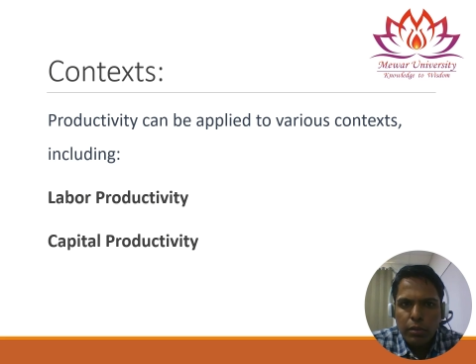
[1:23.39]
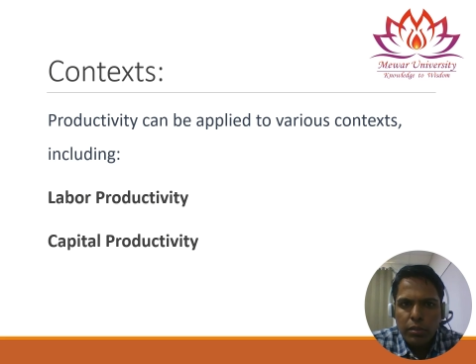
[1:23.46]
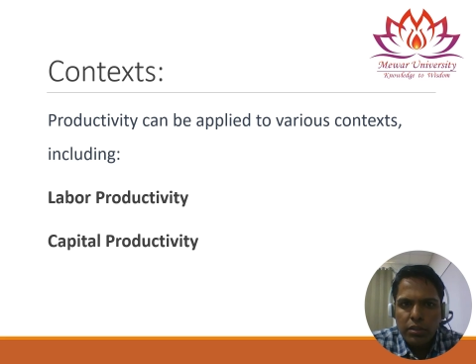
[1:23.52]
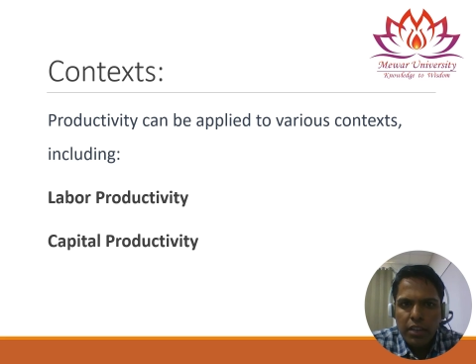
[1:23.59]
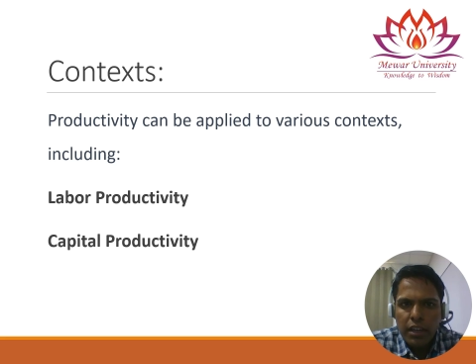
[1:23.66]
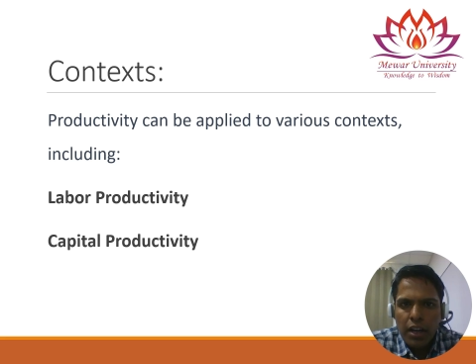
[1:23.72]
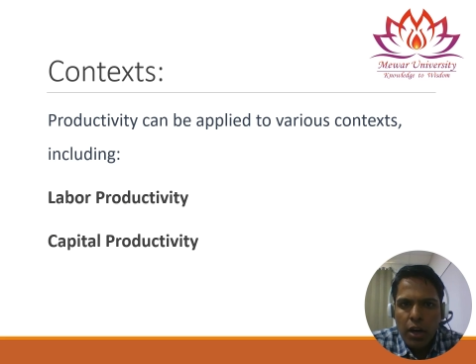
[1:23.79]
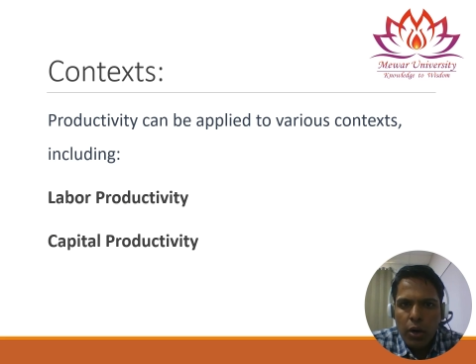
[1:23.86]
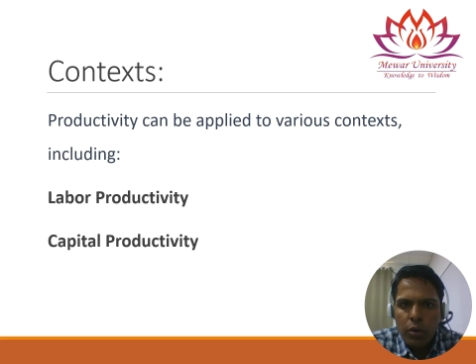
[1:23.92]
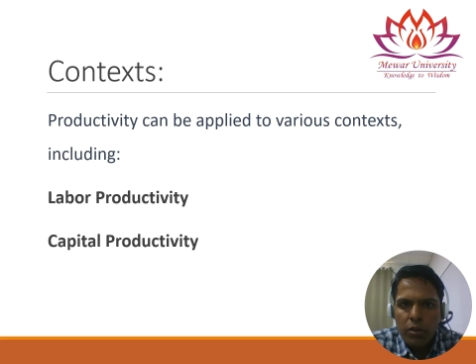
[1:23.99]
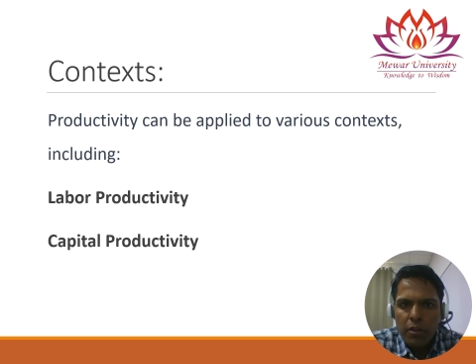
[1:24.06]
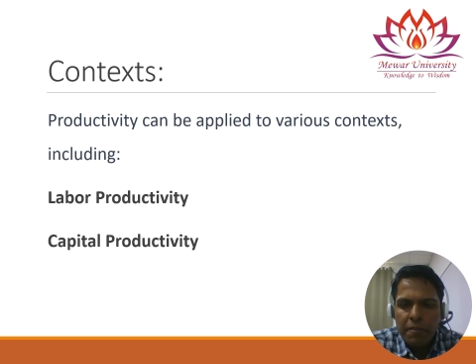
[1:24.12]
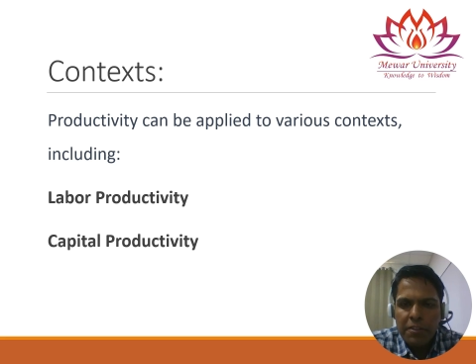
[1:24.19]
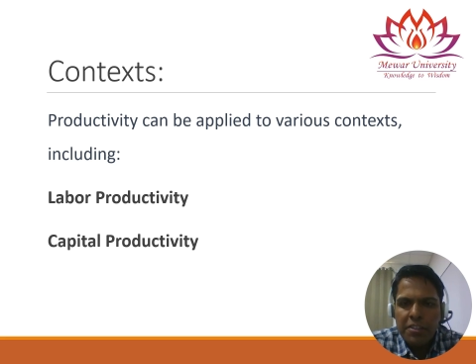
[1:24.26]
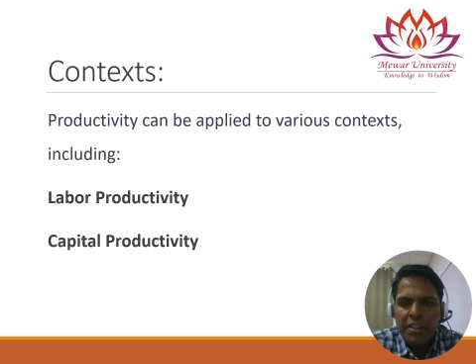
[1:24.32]
looks at how
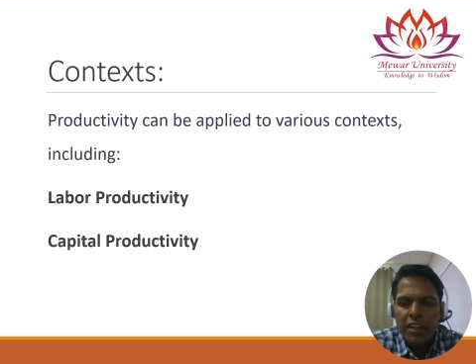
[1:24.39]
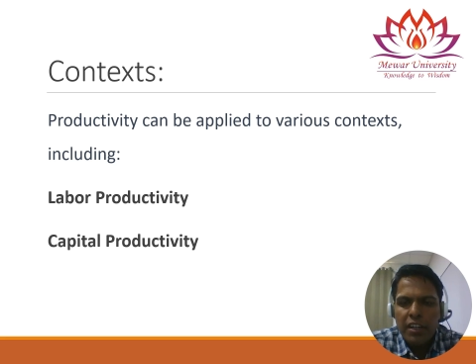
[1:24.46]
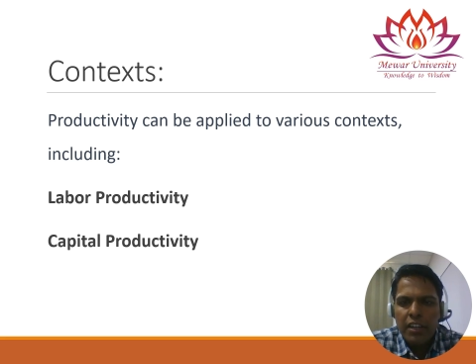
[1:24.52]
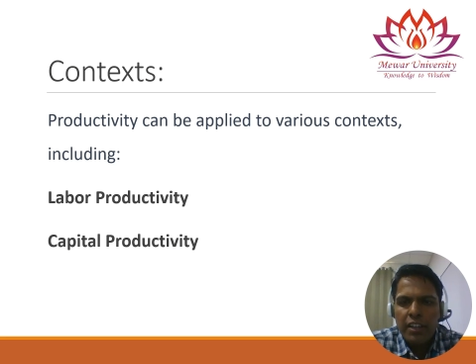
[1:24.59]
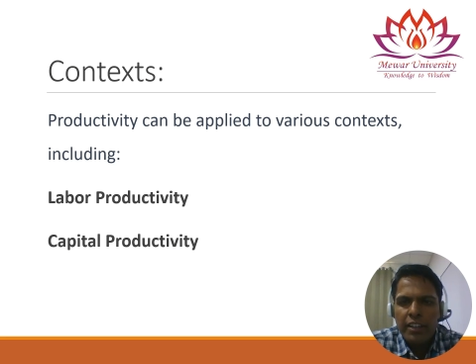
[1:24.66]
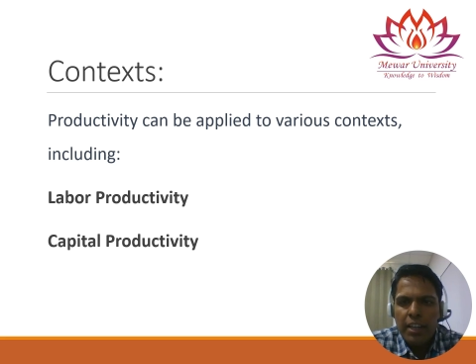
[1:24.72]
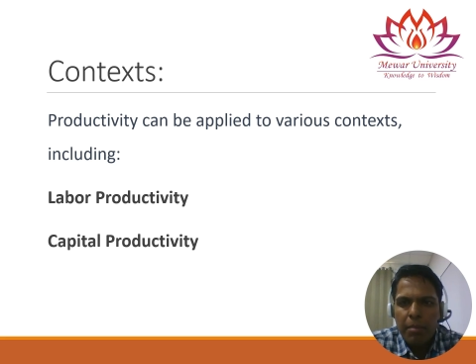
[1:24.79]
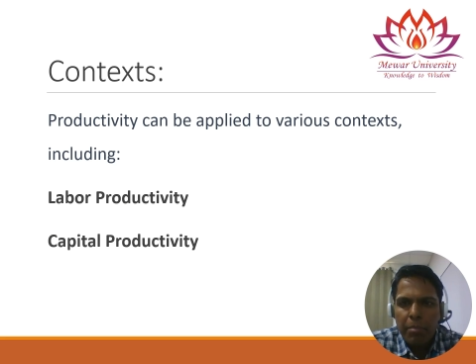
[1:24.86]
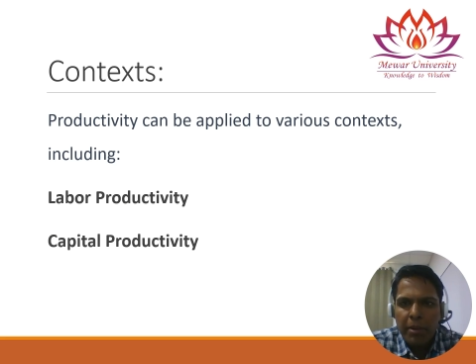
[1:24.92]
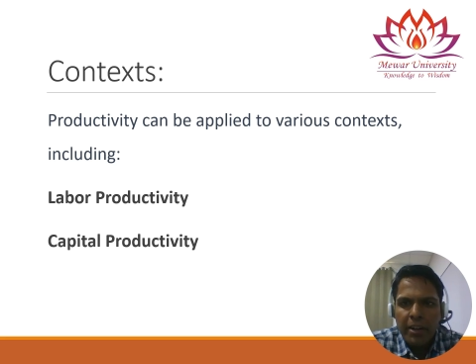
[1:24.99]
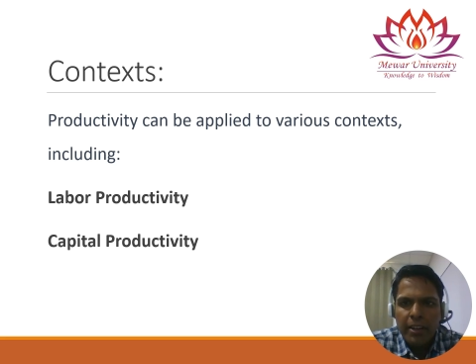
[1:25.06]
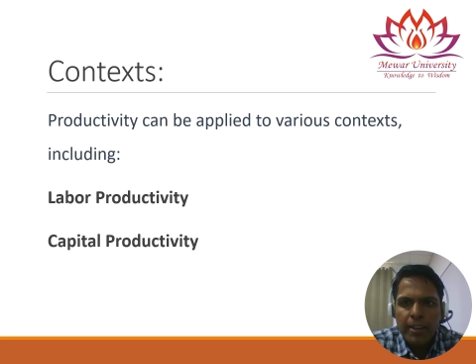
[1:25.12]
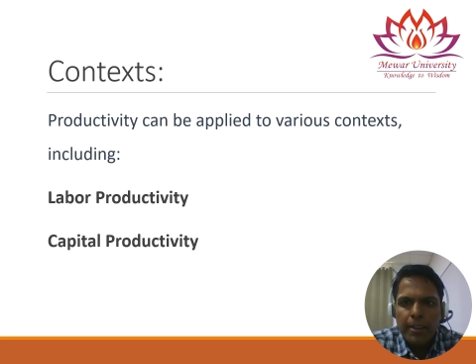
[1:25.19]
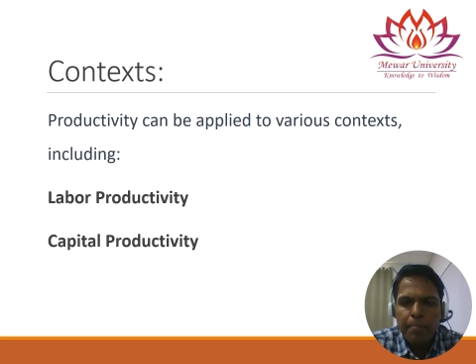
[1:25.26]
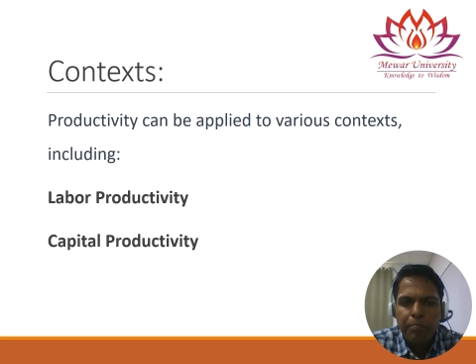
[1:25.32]
efficiently
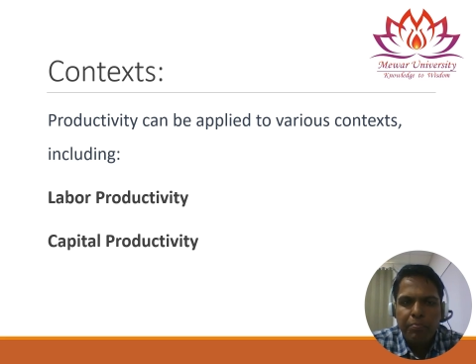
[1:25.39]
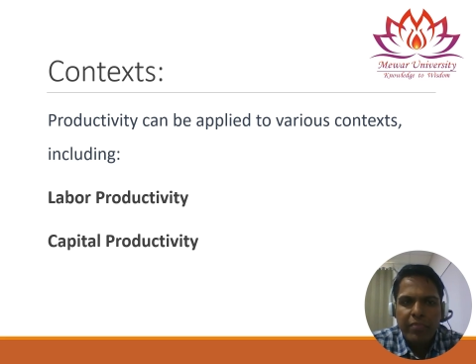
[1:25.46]
capital